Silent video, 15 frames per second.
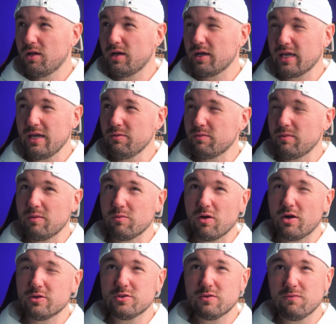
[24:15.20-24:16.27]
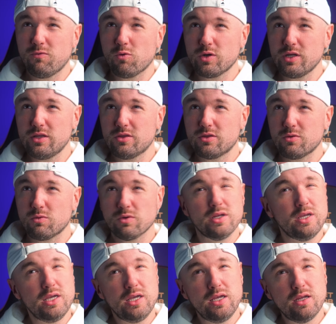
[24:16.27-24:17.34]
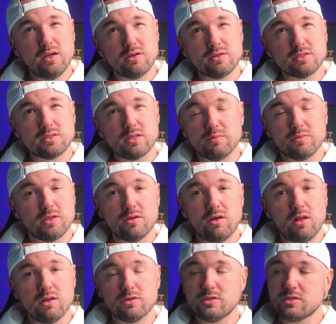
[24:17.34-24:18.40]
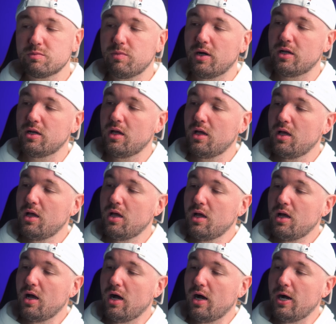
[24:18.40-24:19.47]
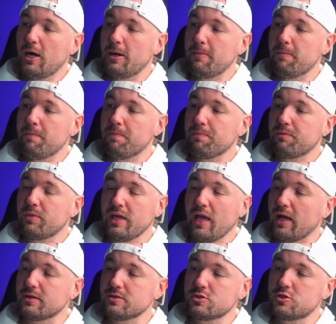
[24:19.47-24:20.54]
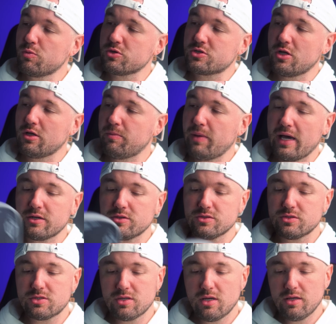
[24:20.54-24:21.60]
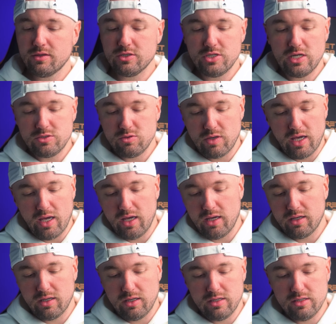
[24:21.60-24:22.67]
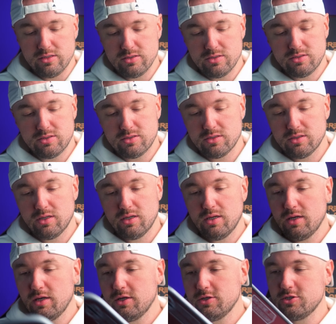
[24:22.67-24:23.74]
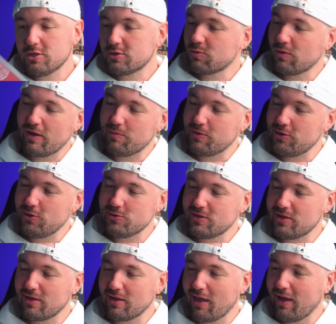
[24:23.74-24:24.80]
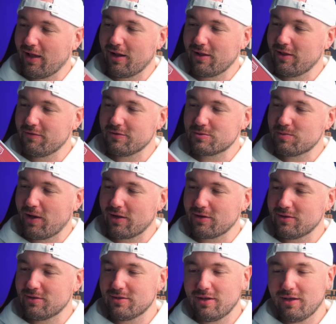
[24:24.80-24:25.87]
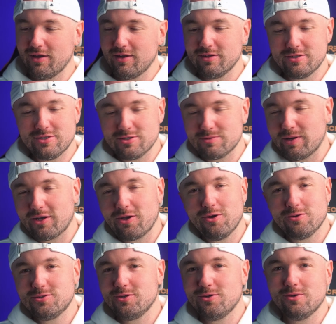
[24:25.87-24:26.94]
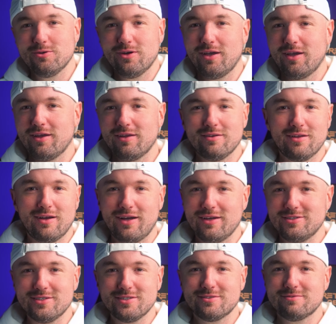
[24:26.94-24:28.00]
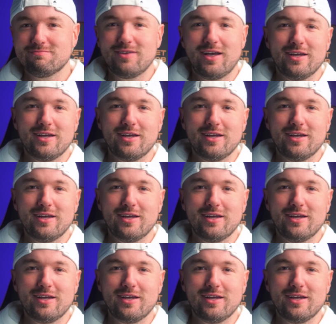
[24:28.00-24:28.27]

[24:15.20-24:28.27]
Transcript: I can't remember, 143 or something dollars, but yeah, super solid paddles. The J2K is just what I've been using, and I love this paddle, and it's just my go-to, and I just